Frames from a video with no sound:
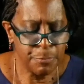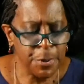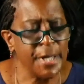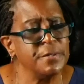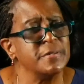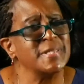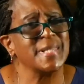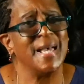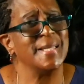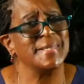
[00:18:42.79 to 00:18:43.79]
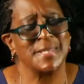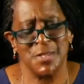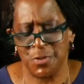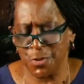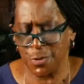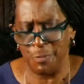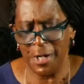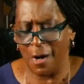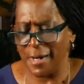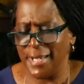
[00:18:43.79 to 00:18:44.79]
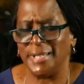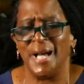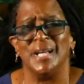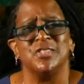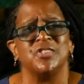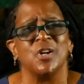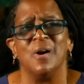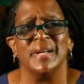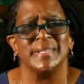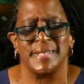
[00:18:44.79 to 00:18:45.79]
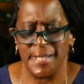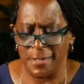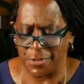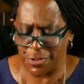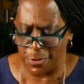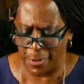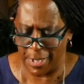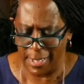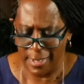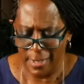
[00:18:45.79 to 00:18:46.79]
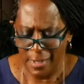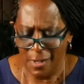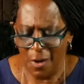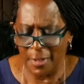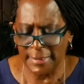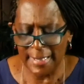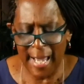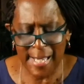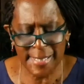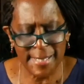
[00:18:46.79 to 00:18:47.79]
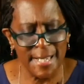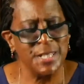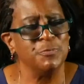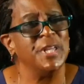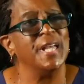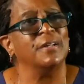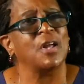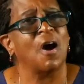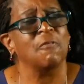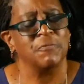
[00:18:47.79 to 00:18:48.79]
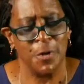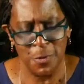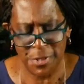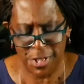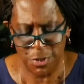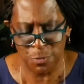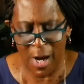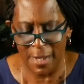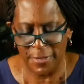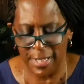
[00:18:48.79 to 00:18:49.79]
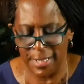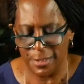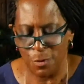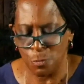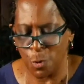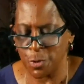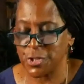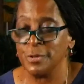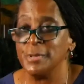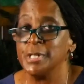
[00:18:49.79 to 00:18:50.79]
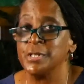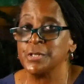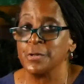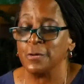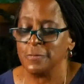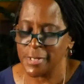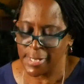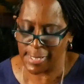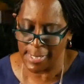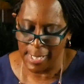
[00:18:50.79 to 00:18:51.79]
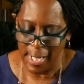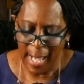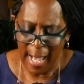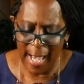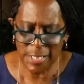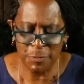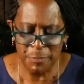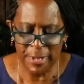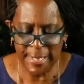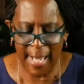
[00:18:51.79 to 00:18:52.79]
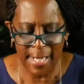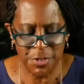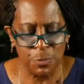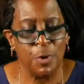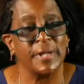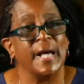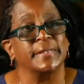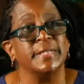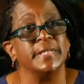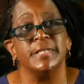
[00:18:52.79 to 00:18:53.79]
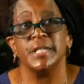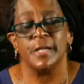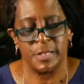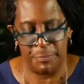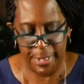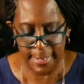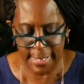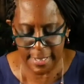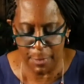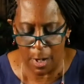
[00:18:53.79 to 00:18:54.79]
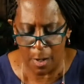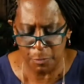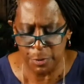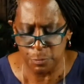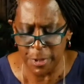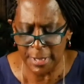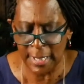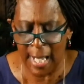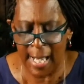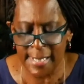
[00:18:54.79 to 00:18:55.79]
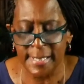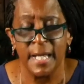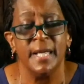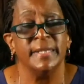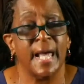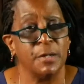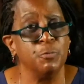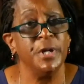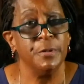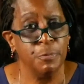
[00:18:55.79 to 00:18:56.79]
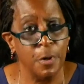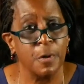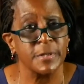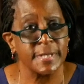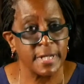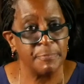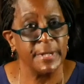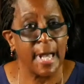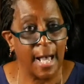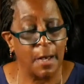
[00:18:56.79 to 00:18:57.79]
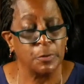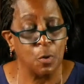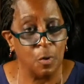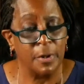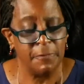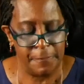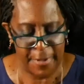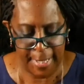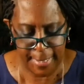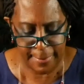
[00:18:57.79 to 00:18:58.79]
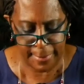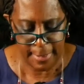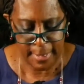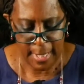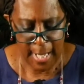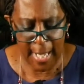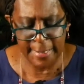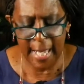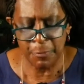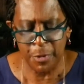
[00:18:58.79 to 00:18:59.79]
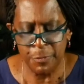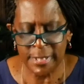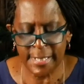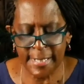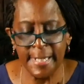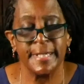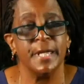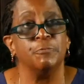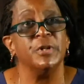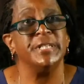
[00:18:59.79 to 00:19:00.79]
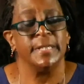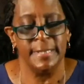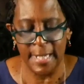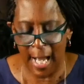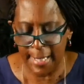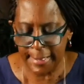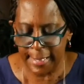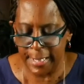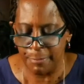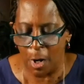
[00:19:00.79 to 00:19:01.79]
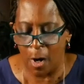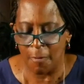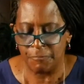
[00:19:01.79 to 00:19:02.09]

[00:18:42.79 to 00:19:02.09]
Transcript: Brothers and sisters, we are in uncharted territory. On last Sunday, we held our first drive in worship service. As we began to work out the details, big and small, we realized that we were stepping out on faith and that we would sink if we did not keep our